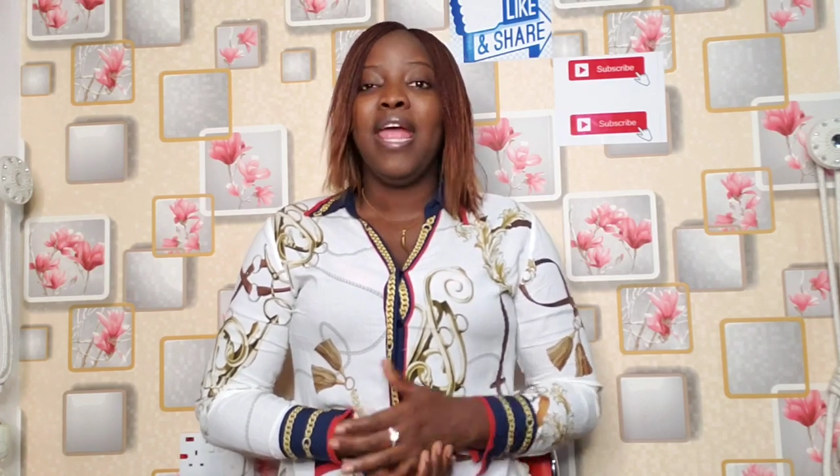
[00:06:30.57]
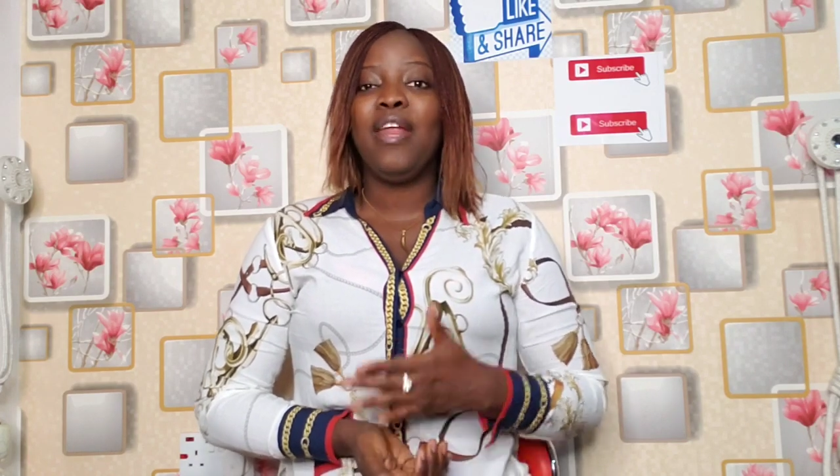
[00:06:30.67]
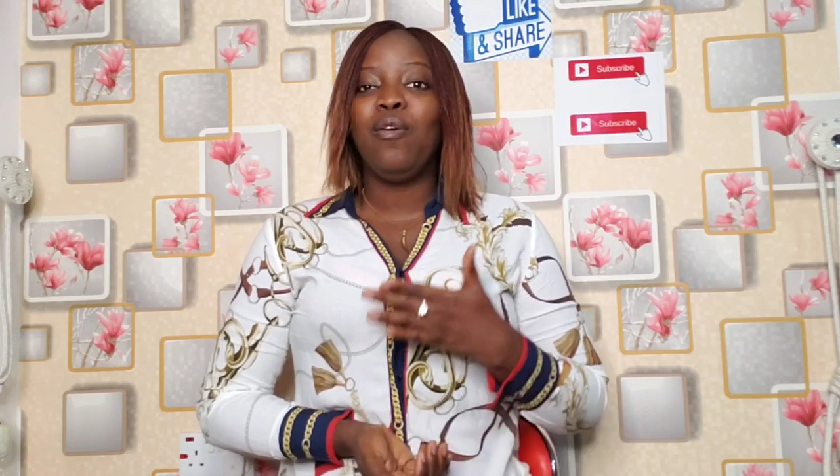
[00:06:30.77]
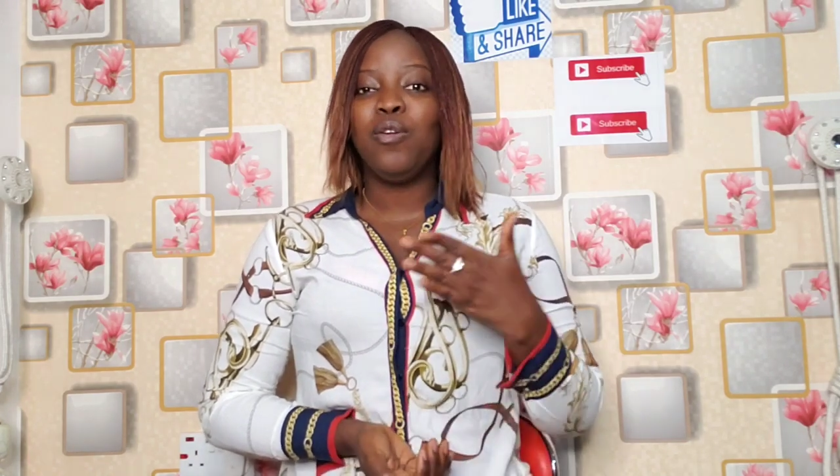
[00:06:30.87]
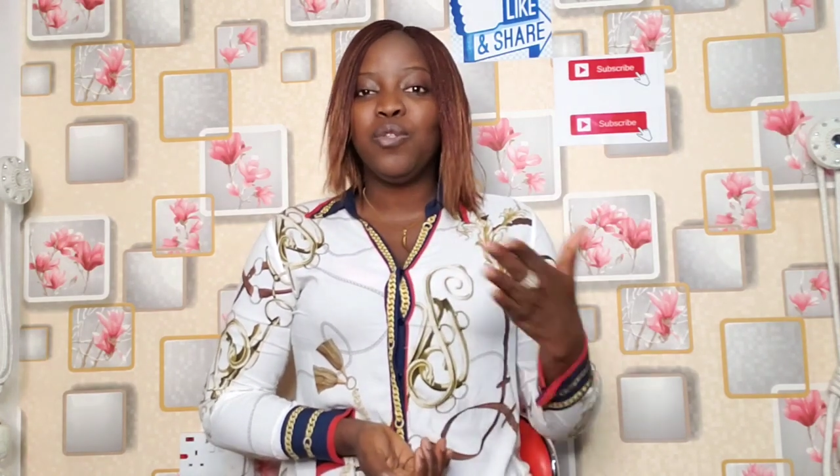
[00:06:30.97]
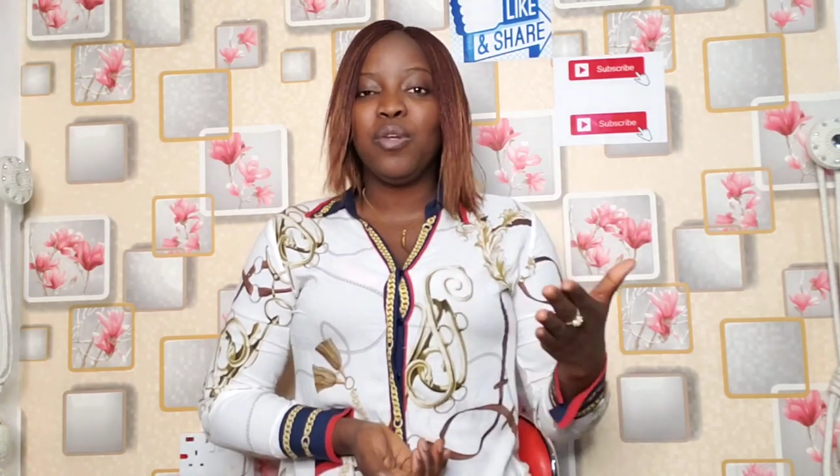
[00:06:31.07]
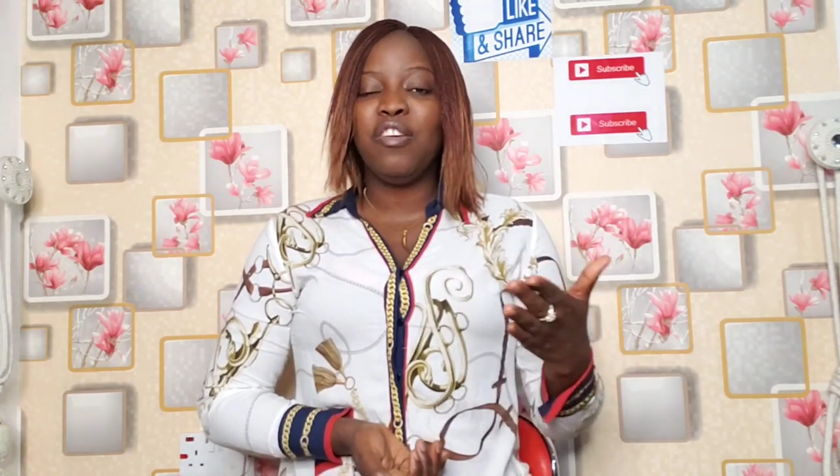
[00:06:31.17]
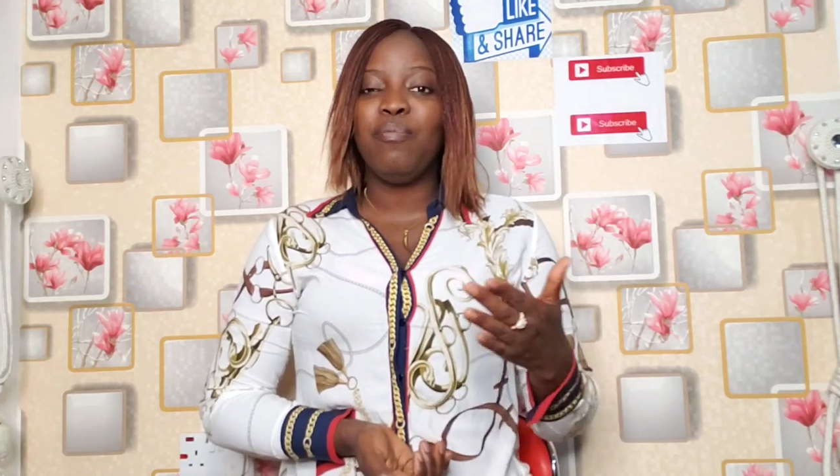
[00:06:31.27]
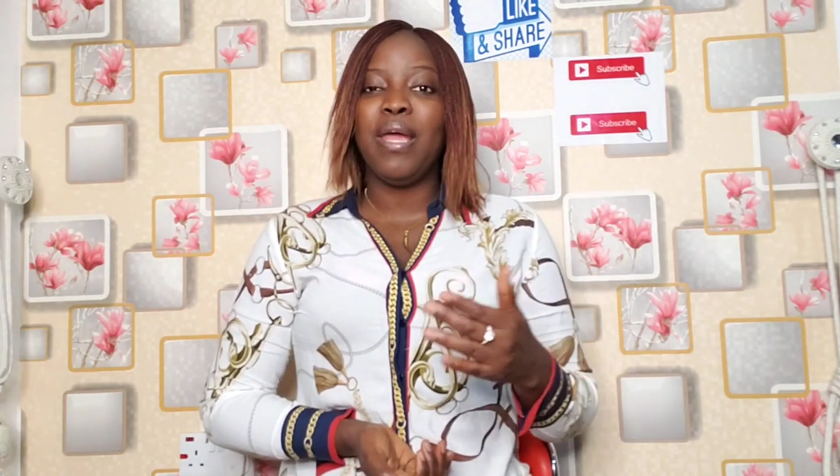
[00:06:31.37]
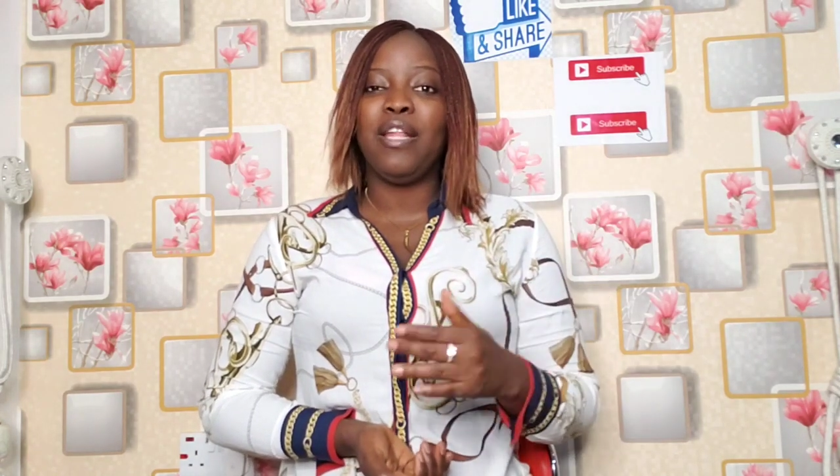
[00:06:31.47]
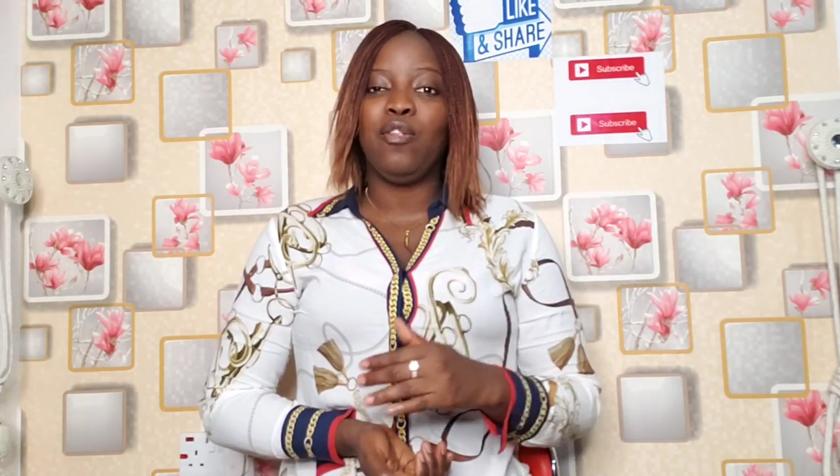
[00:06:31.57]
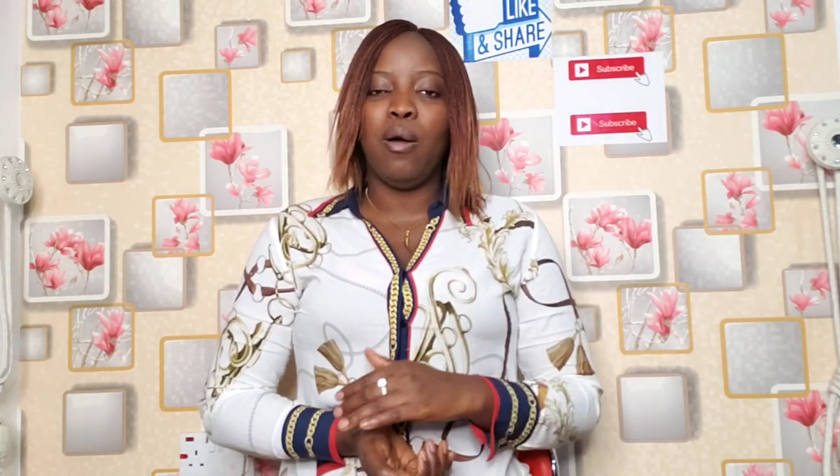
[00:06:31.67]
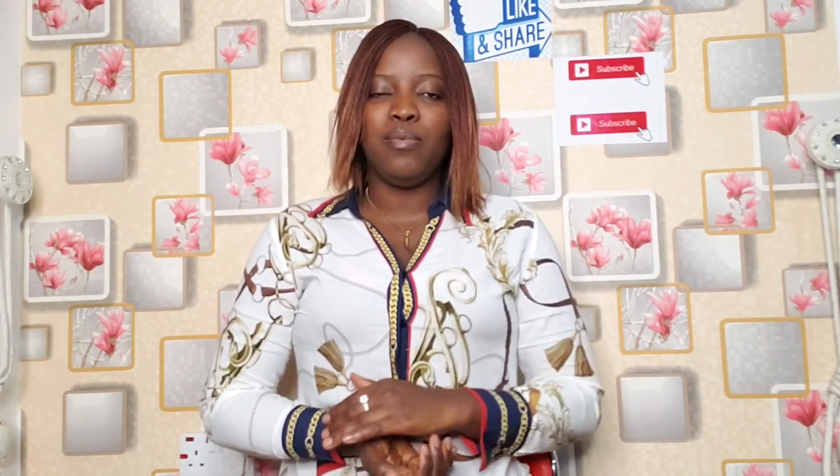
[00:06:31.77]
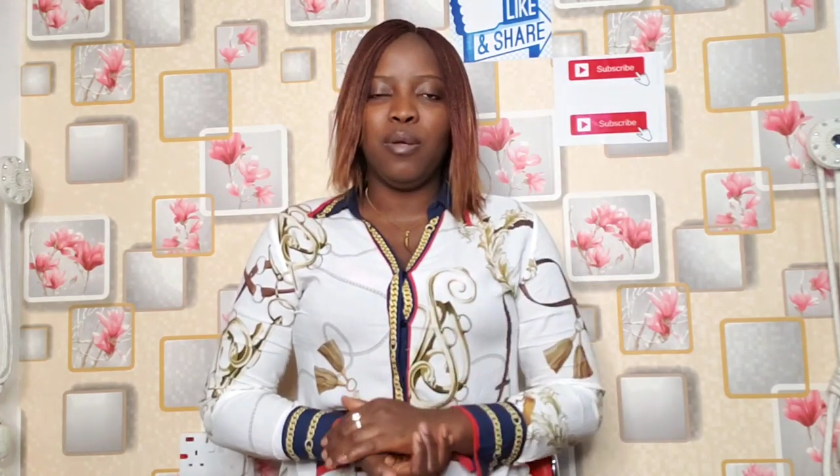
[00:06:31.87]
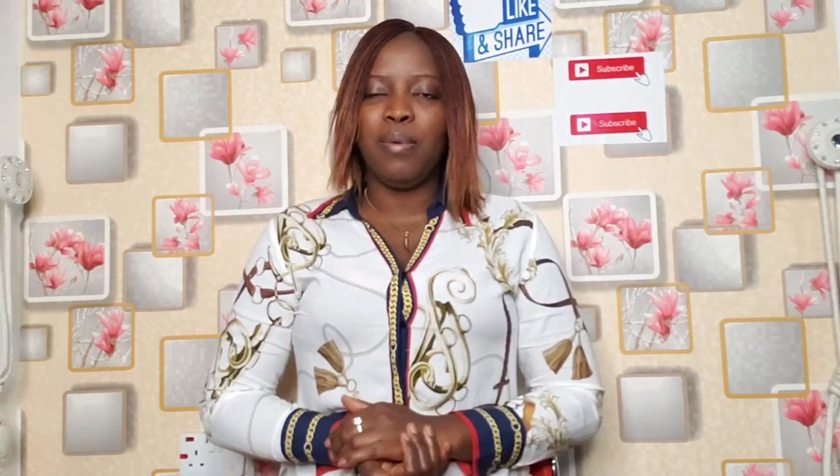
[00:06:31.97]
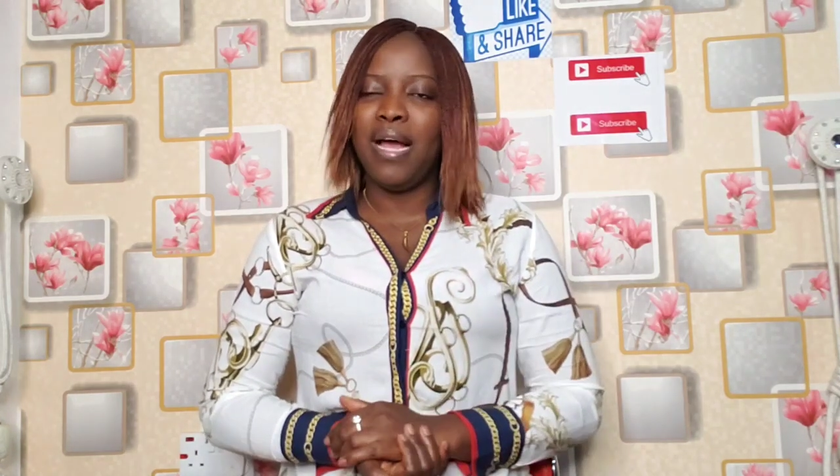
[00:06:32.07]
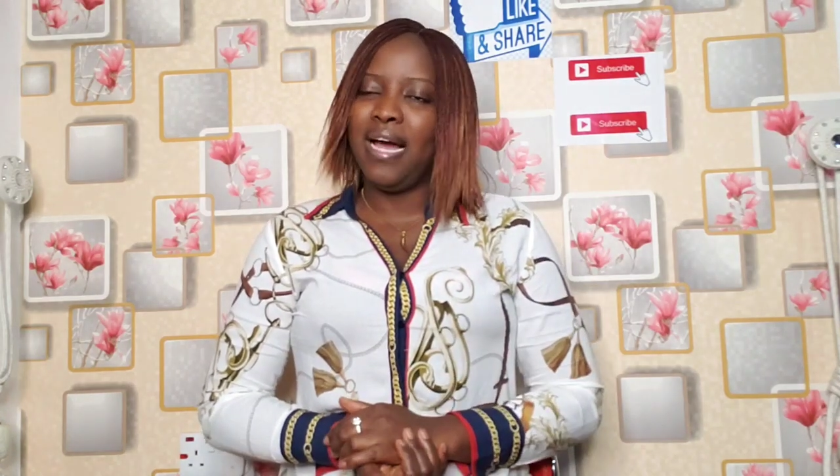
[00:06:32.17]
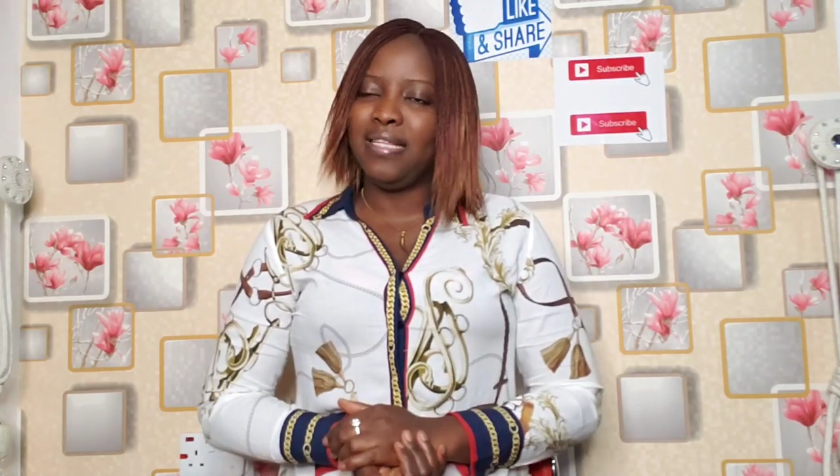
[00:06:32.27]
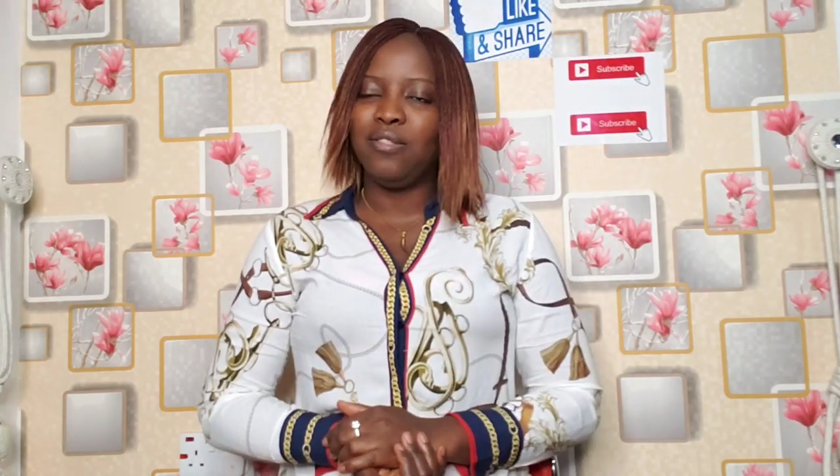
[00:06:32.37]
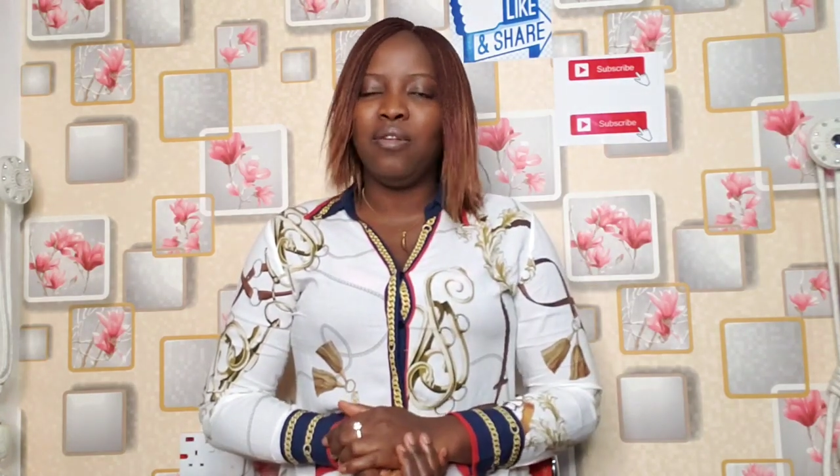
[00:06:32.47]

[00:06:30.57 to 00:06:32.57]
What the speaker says: And also give me a thumbs up, guys.